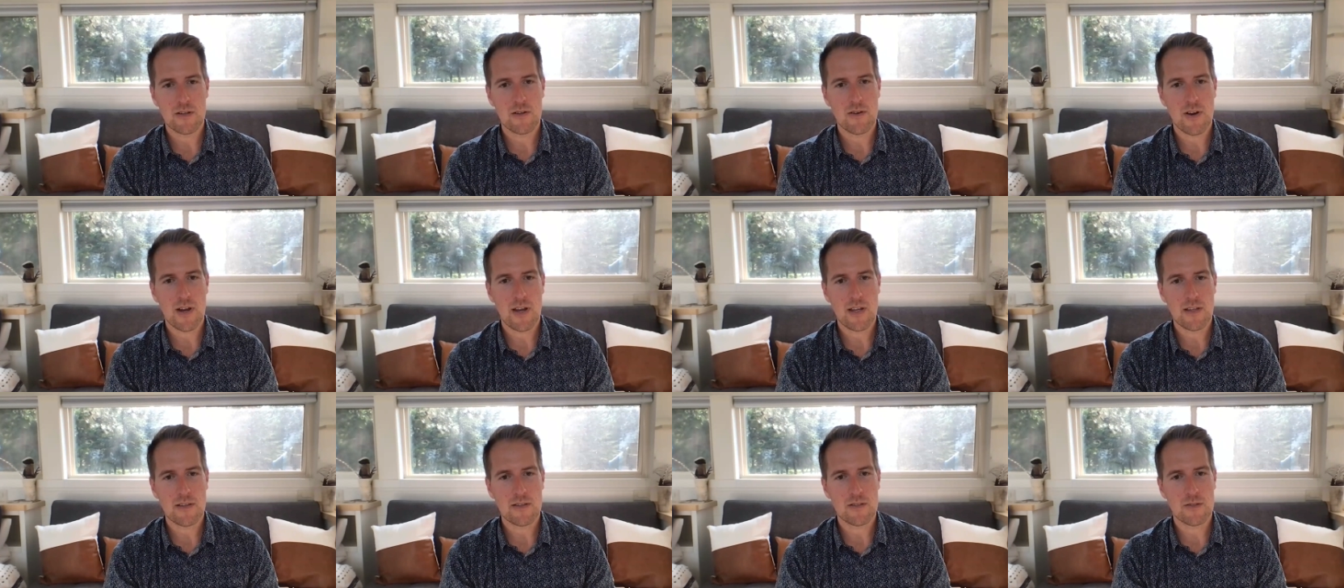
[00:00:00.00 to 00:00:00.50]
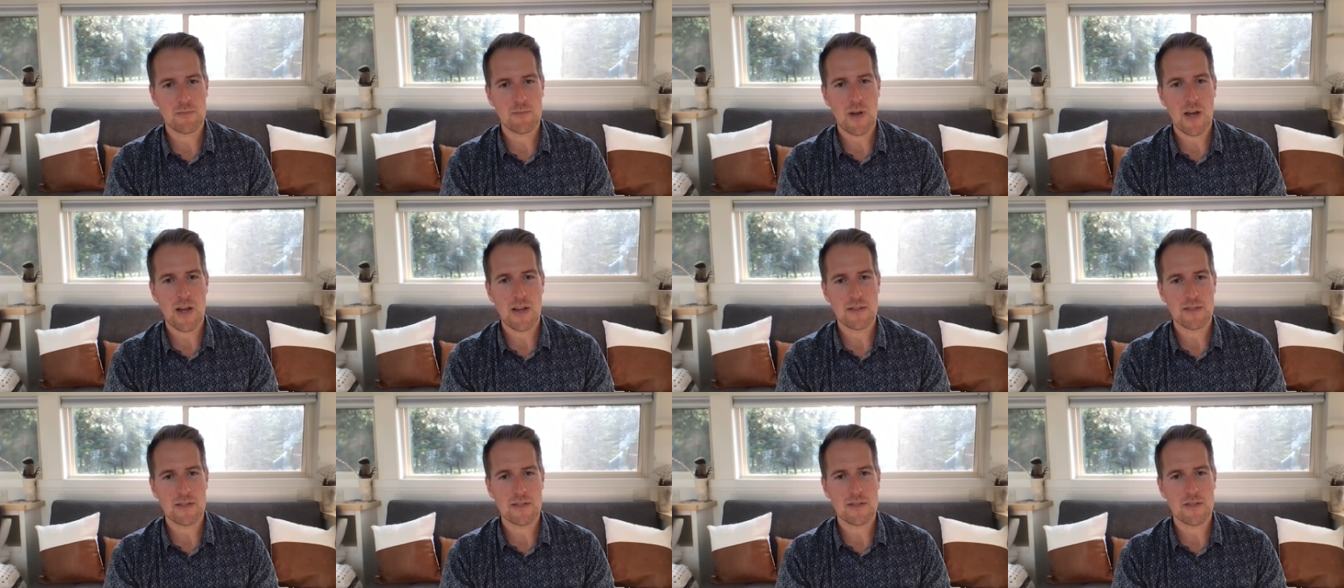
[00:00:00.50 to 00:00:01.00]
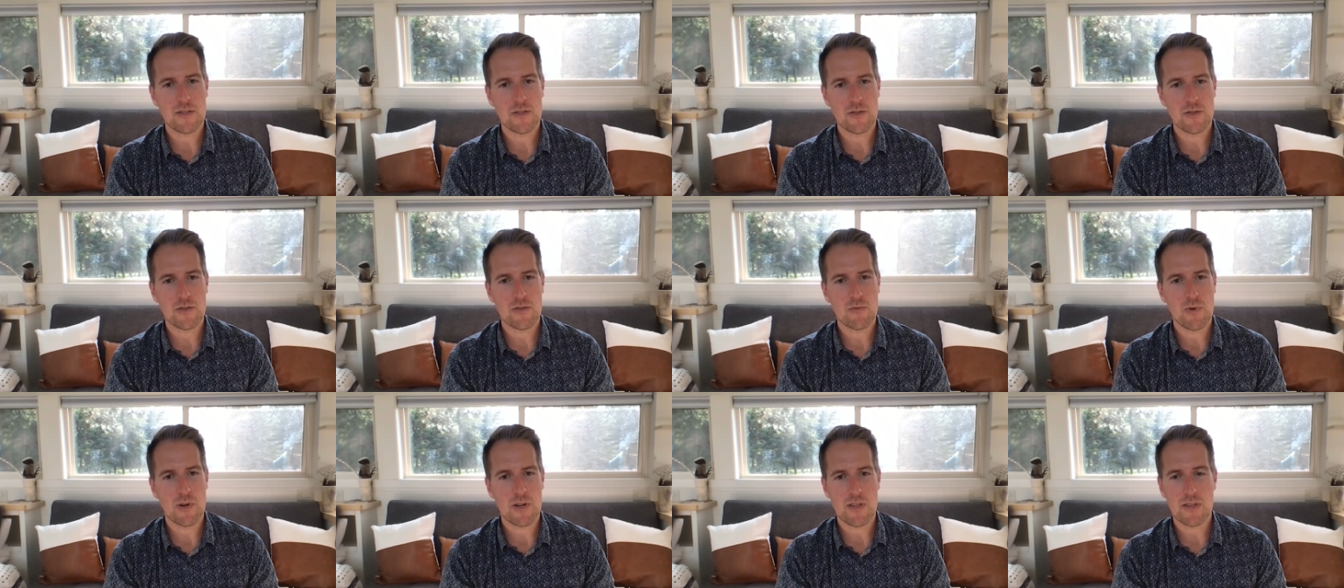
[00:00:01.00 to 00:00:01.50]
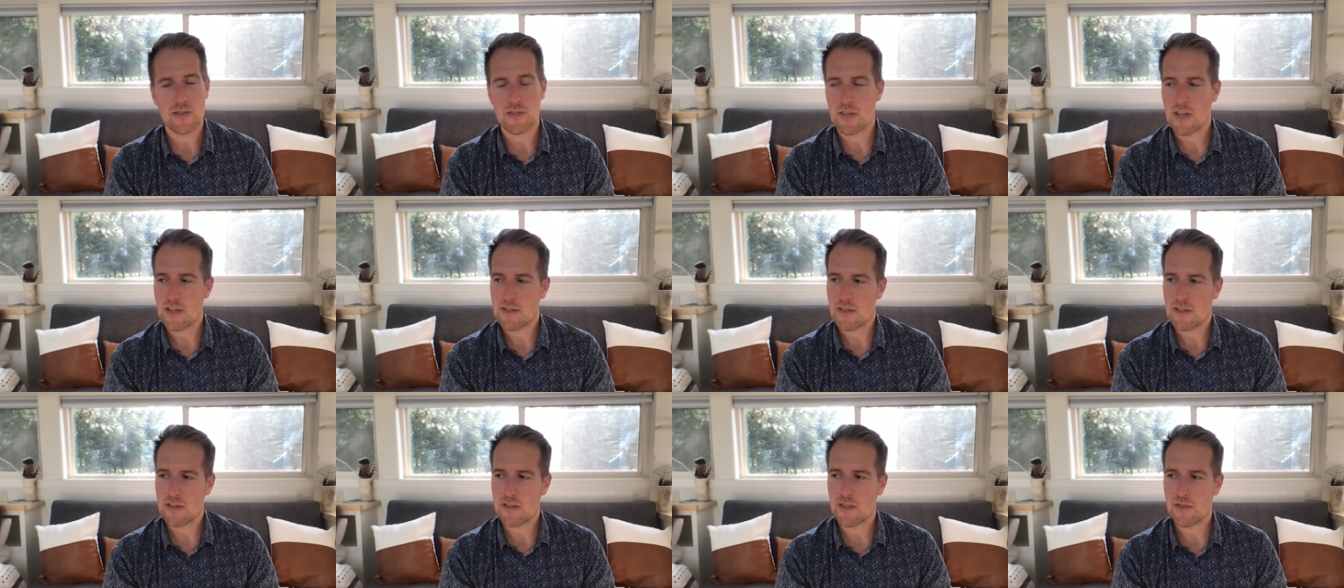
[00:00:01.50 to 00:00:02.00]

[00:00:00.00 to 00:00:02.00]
great spot to do one of these tents,